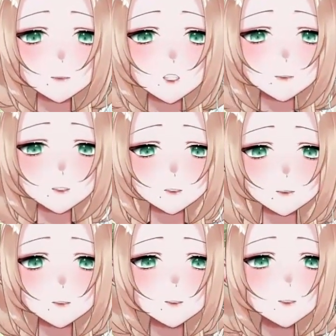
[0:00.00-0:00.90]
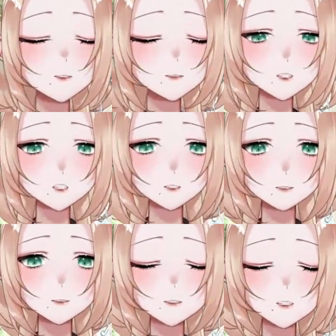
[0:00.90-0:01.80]
rabbit, a guinea
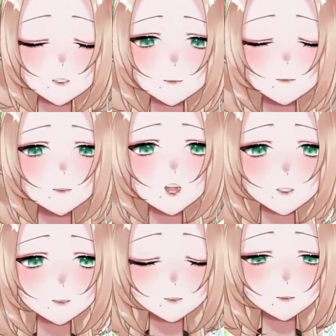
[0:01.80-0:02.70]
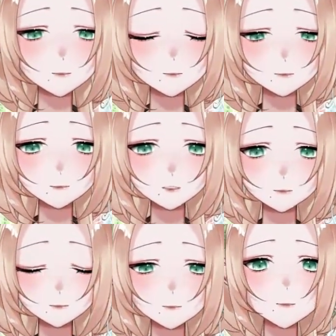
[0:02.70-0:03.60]
pig, or even rats,
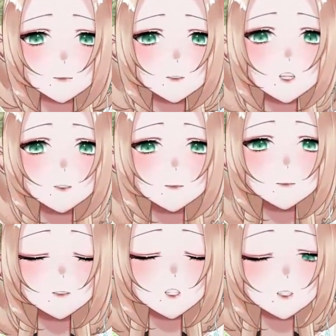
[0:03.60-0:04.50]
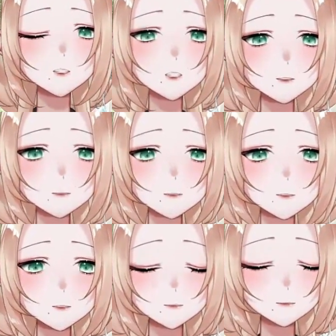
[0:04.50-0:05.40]
they are
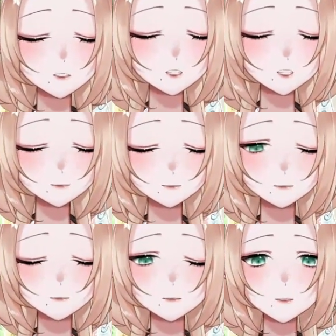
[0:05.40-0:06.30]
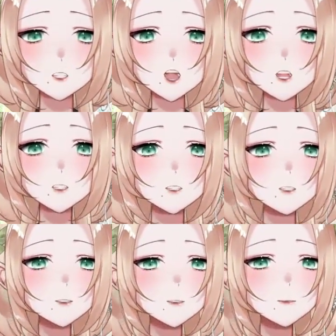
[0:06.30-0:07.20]
herbivore. They are
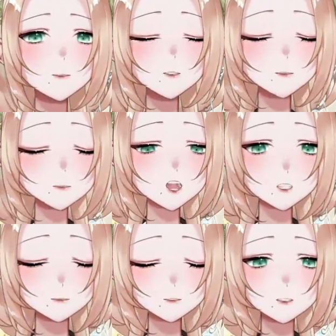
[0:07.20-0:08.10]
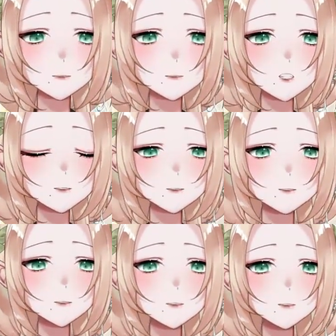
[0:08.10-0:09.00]
in the wild. They're made
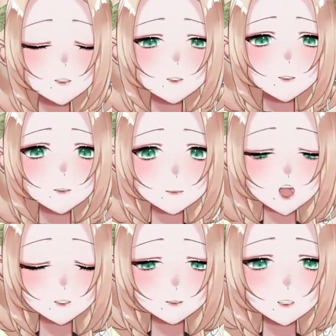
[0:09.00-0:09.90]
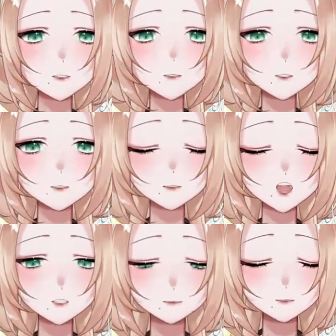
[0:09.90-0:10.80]
to eat grass on the
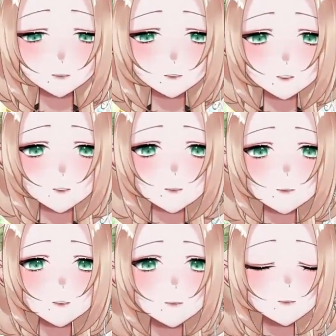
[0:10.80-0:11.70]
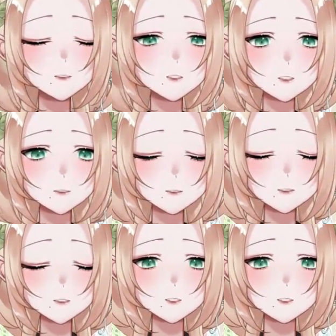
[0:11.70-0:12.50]
ground. They're supposed to eat